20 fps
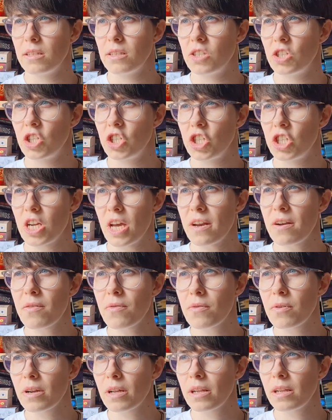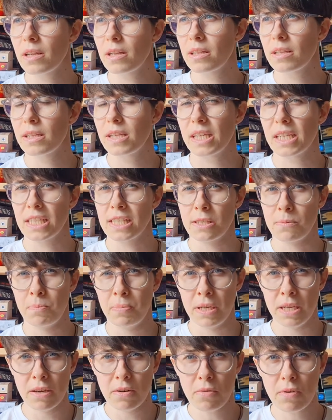general
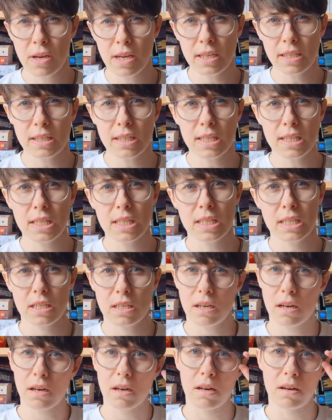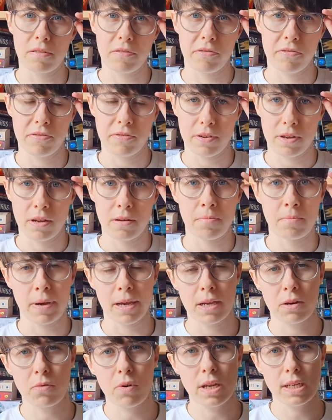experience of
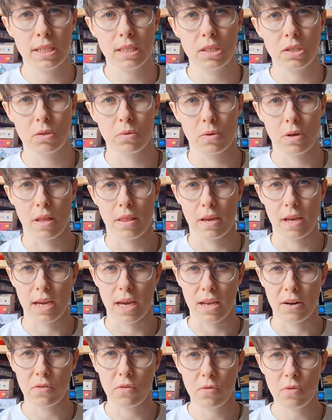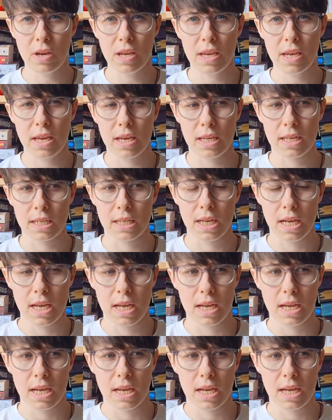migrating to another country and